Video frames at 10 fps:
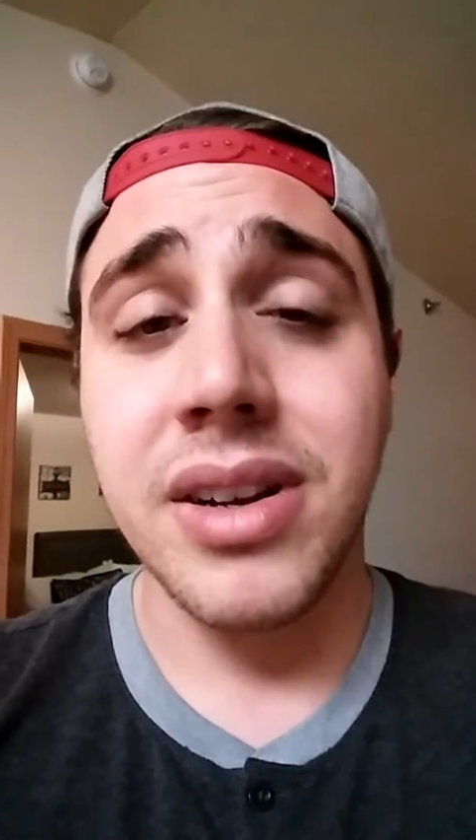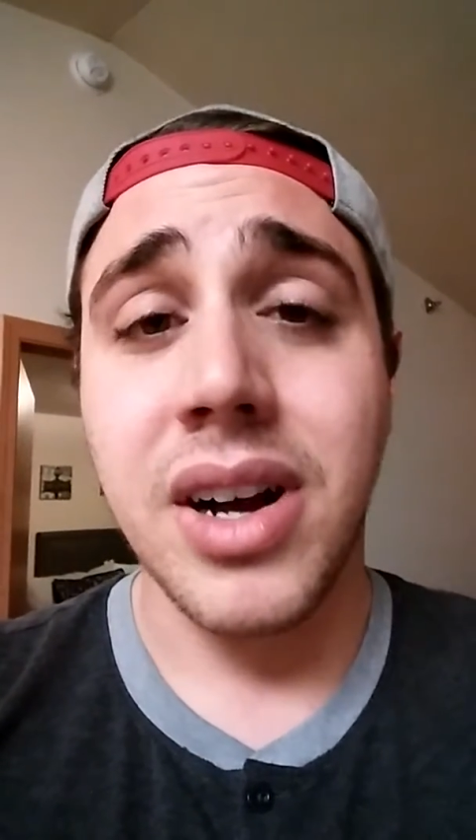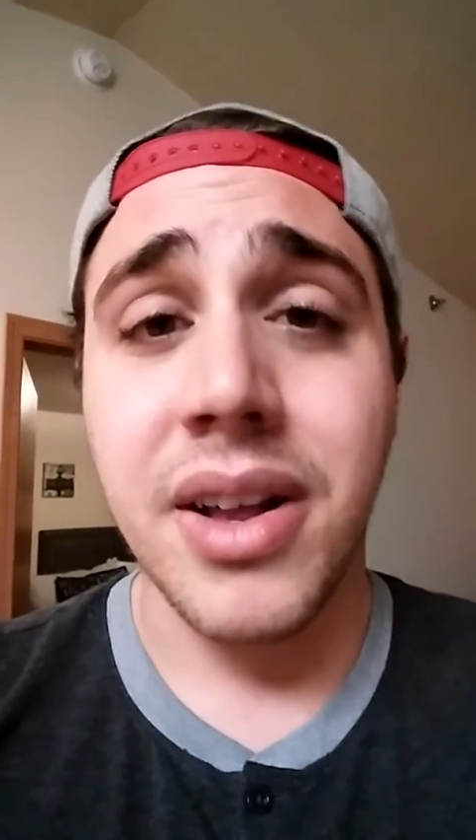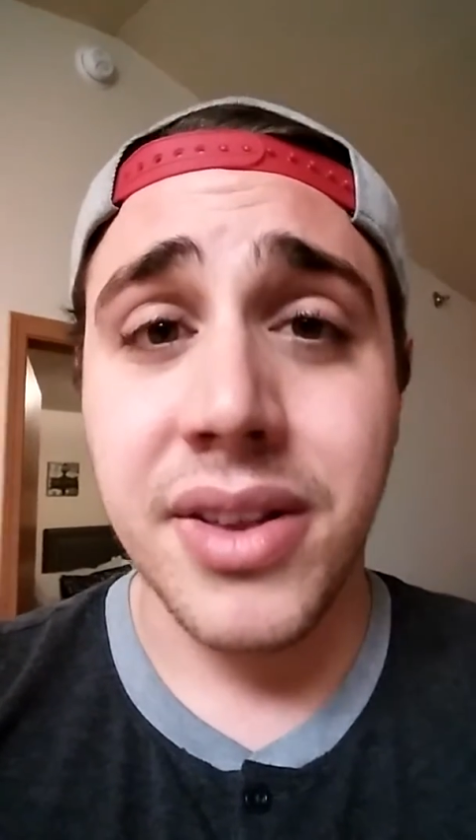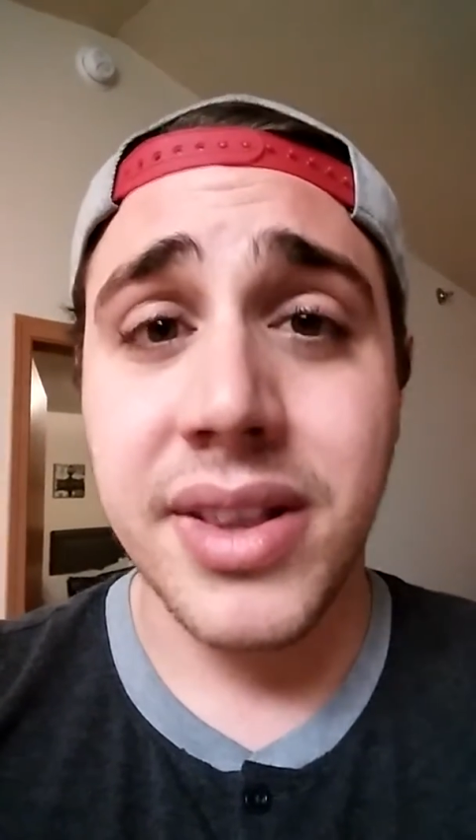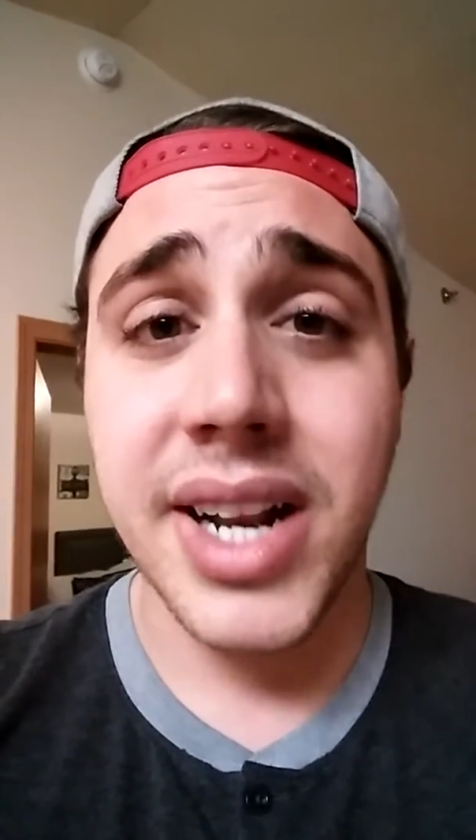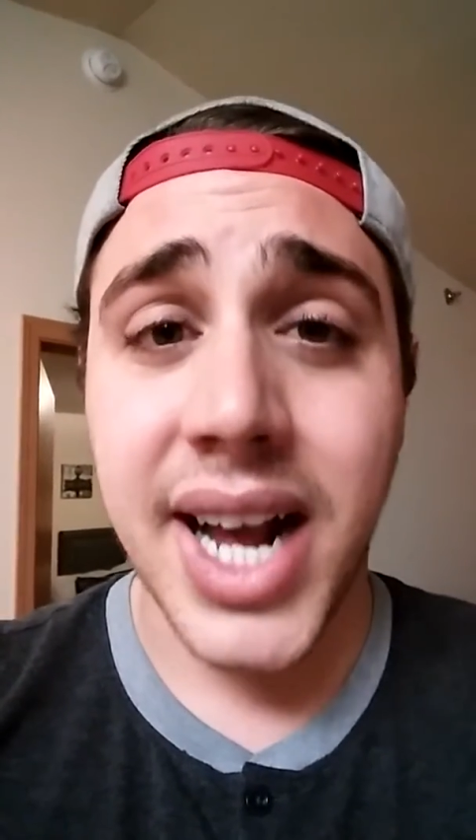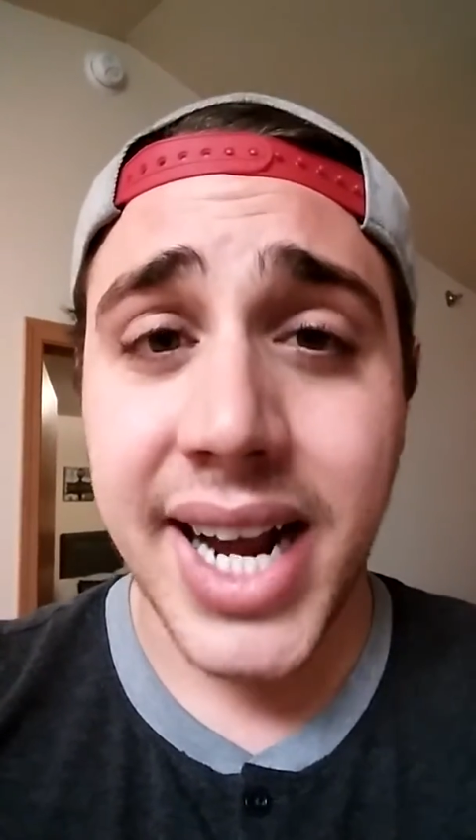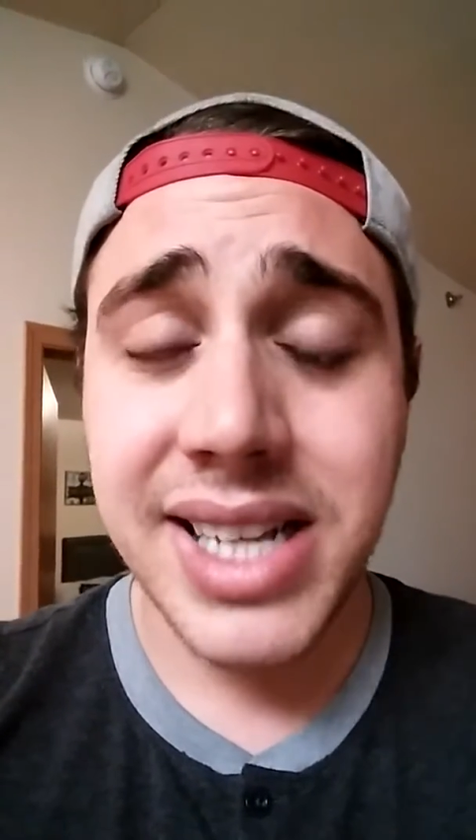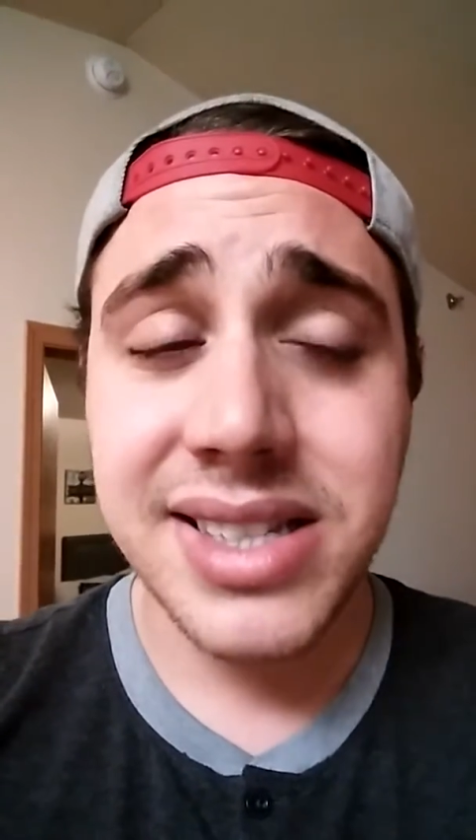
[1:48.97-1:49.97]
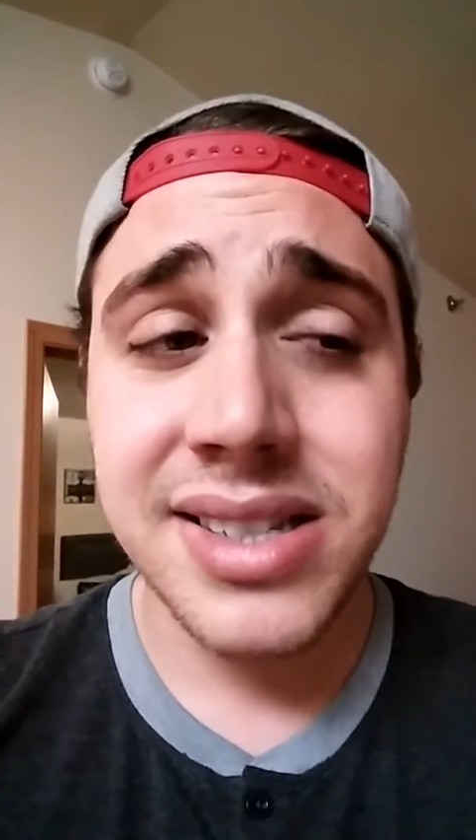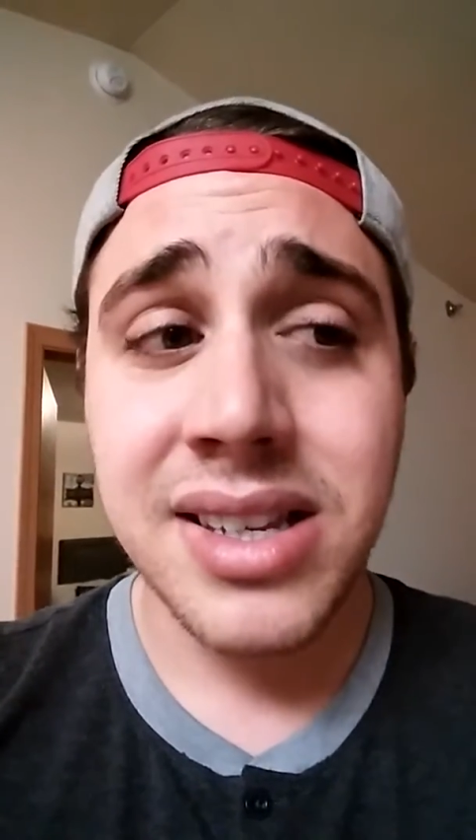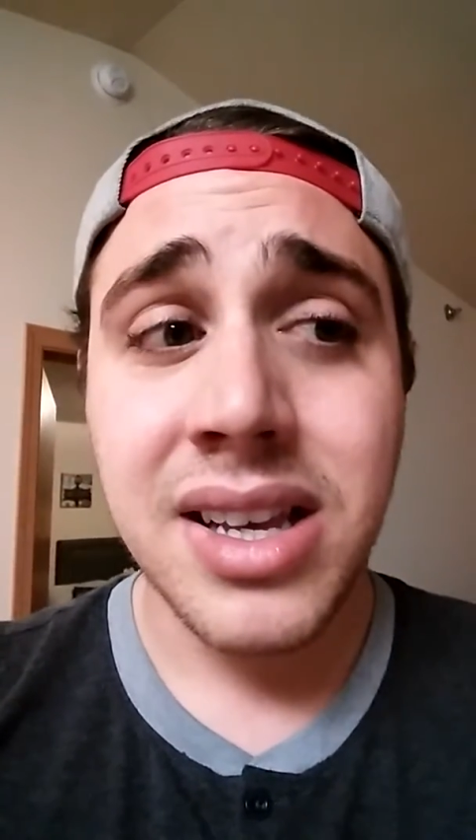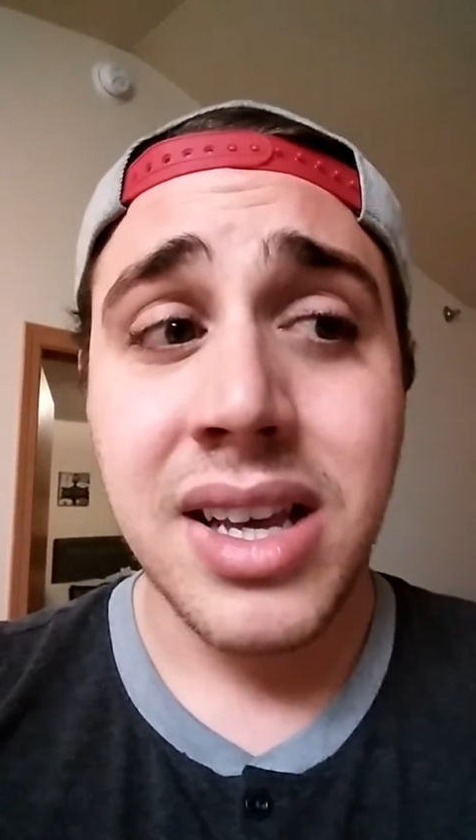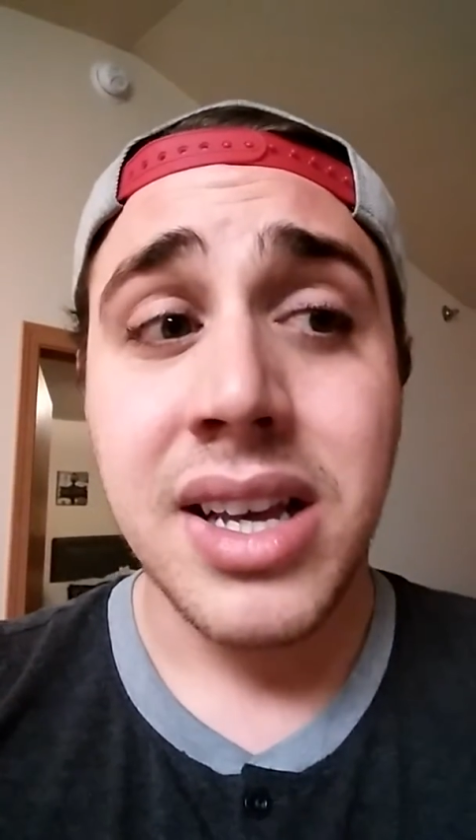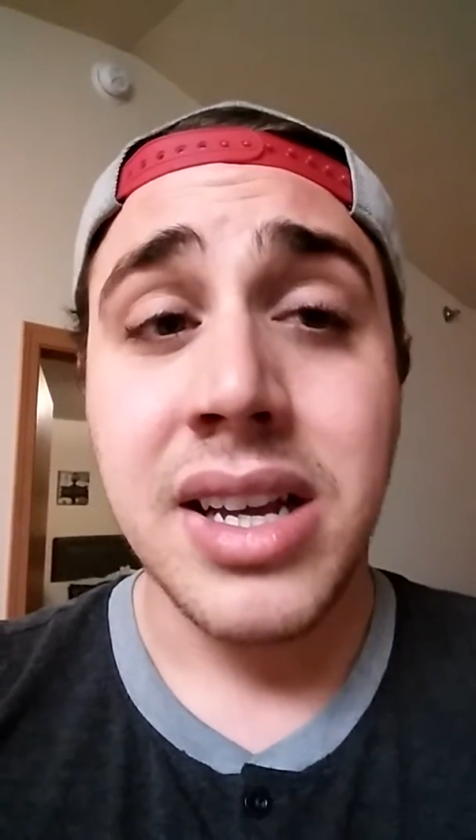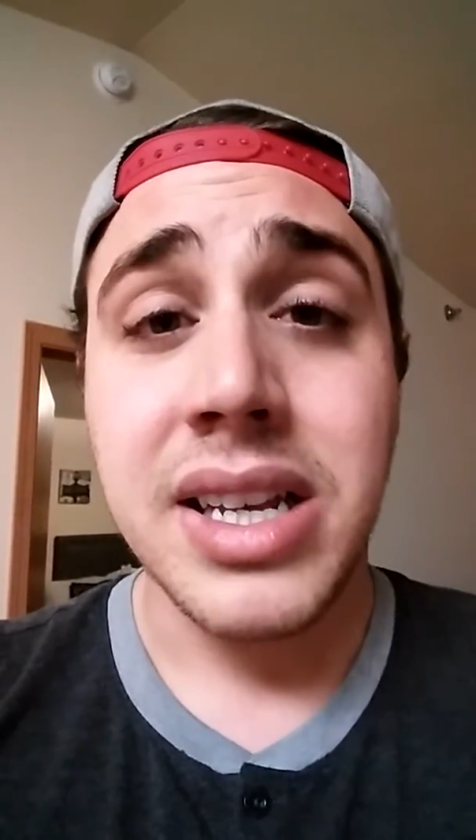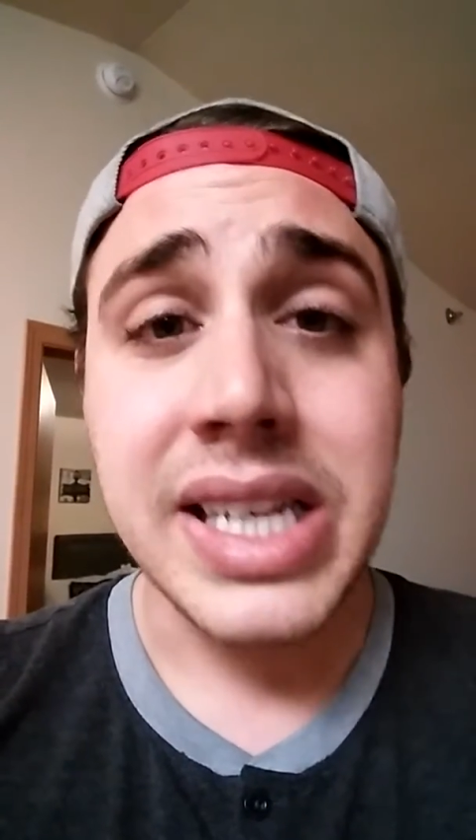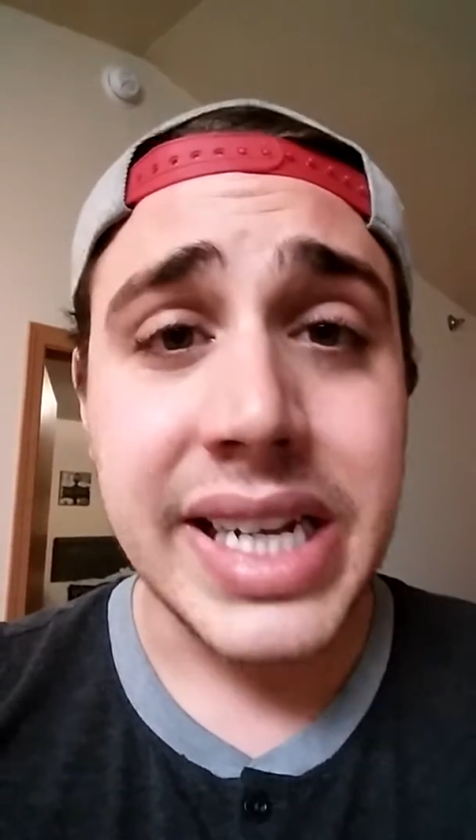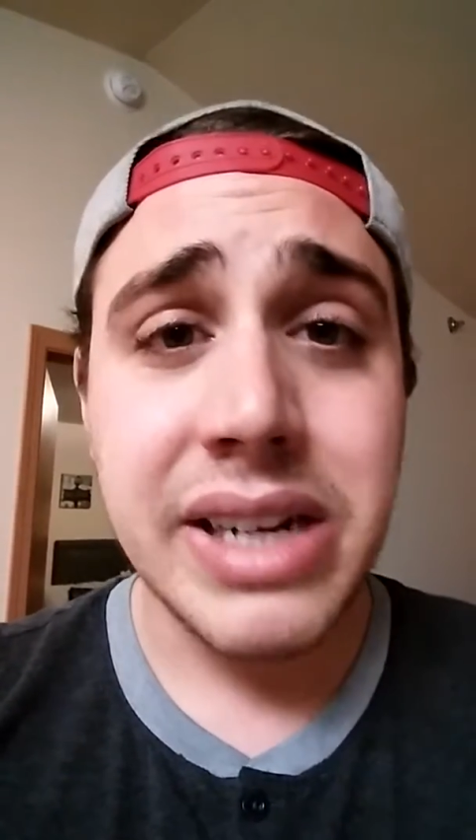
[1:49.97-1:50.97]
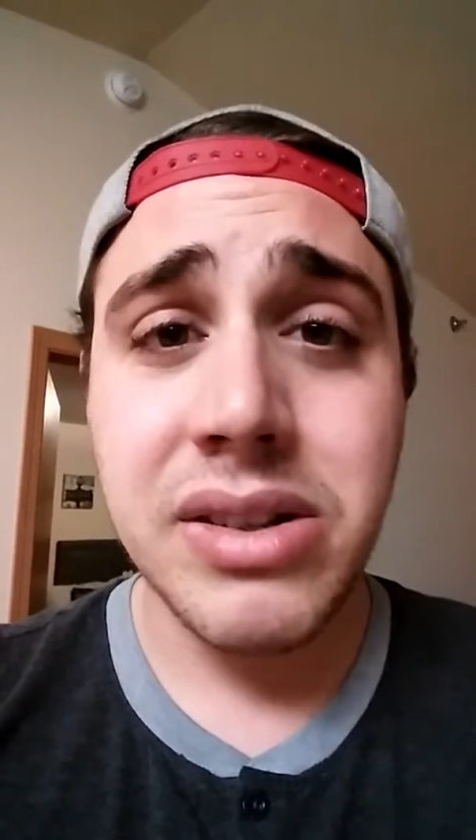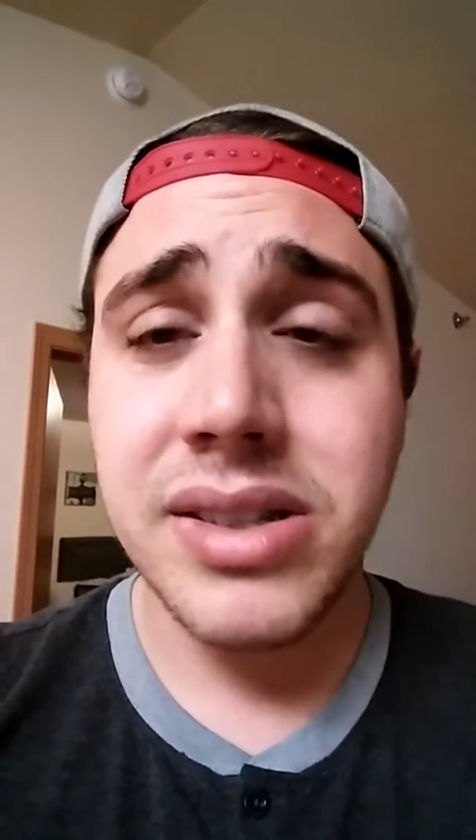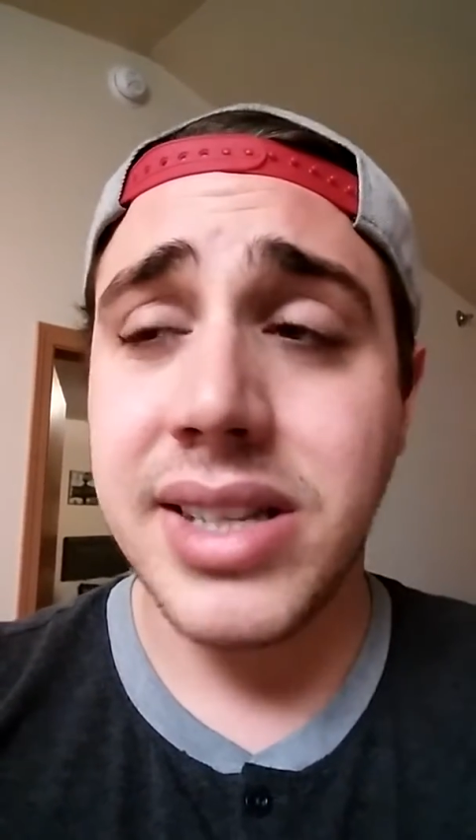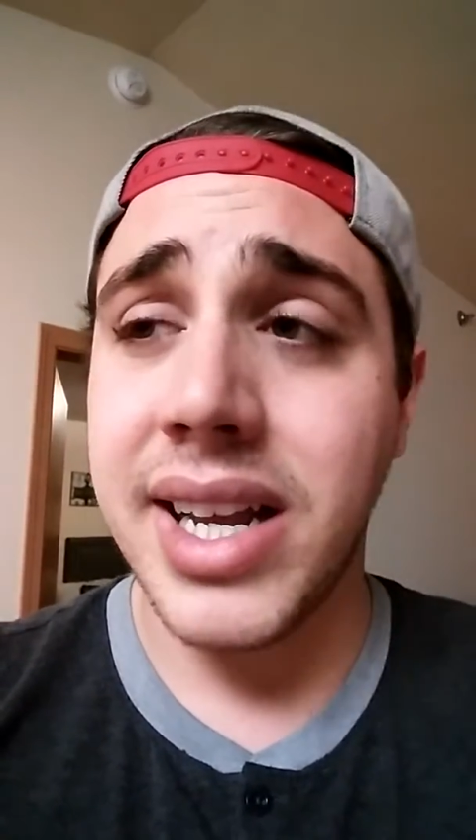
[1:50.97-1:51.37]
Other than heights, needles